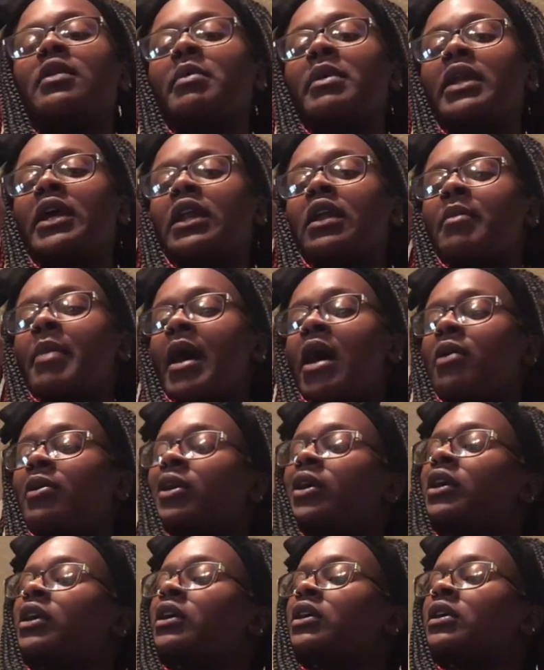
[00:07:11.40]
the banana
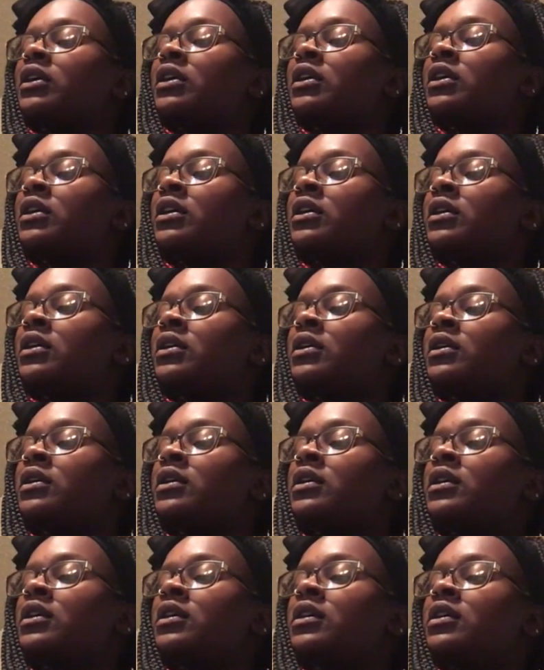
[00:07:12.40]
powder.
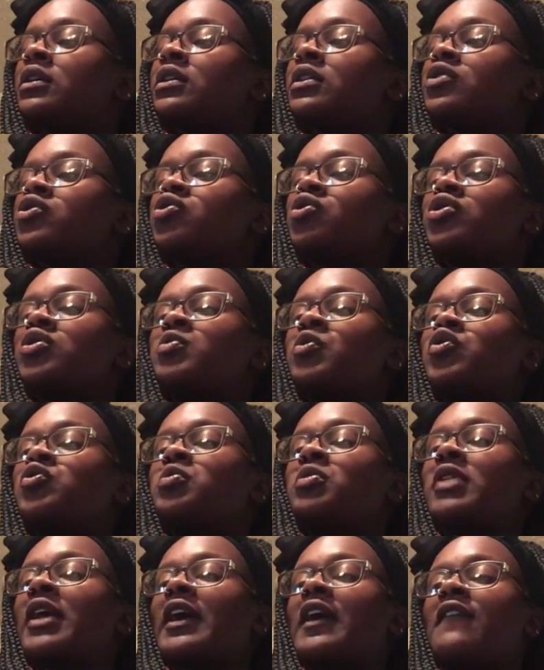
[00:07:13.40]
So it's supposed
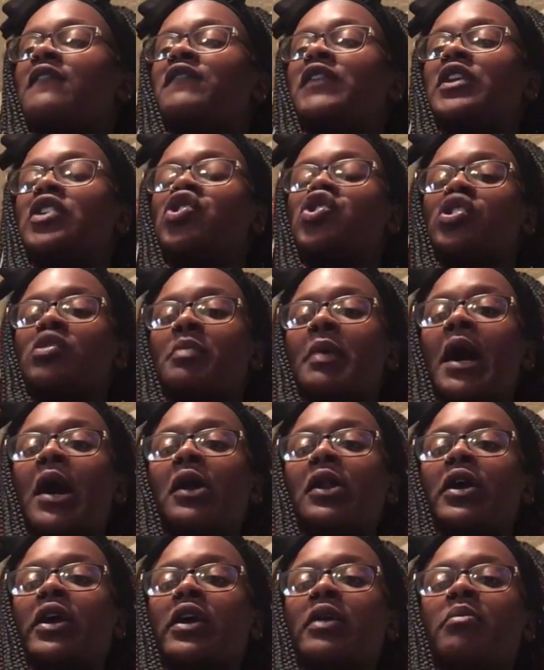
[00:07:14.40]
to be like a finishing
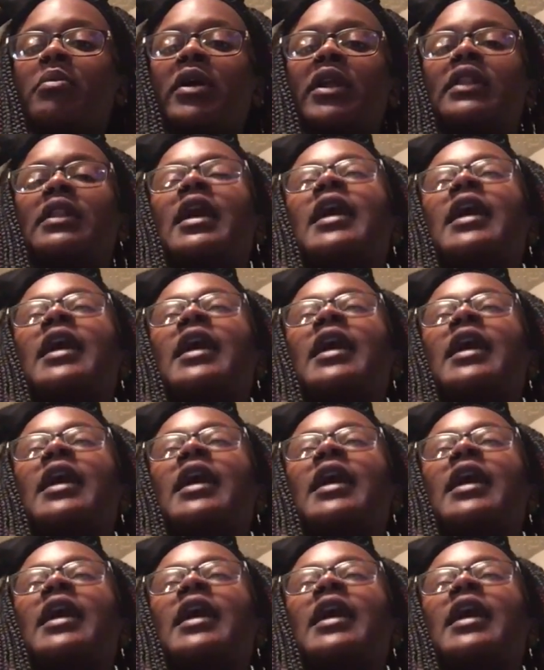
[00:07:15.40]
powder, but